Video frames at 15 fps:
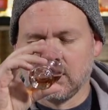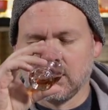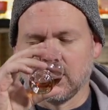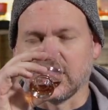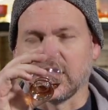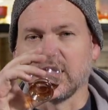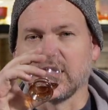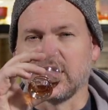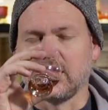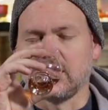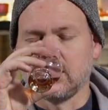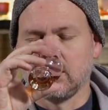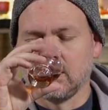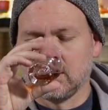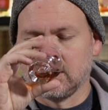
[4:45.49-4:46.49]
again
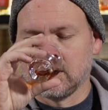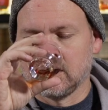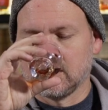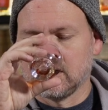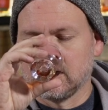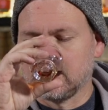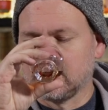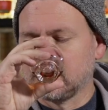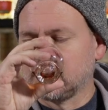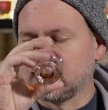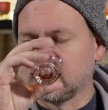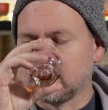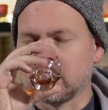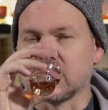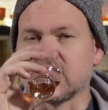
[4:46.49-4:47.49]

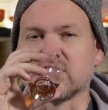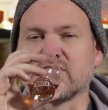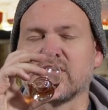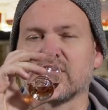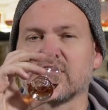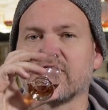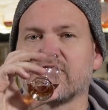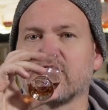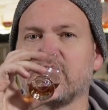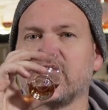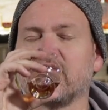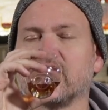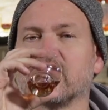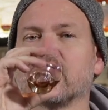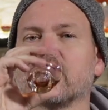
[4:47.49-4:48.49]
is very
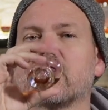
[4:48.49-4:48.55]
familiar.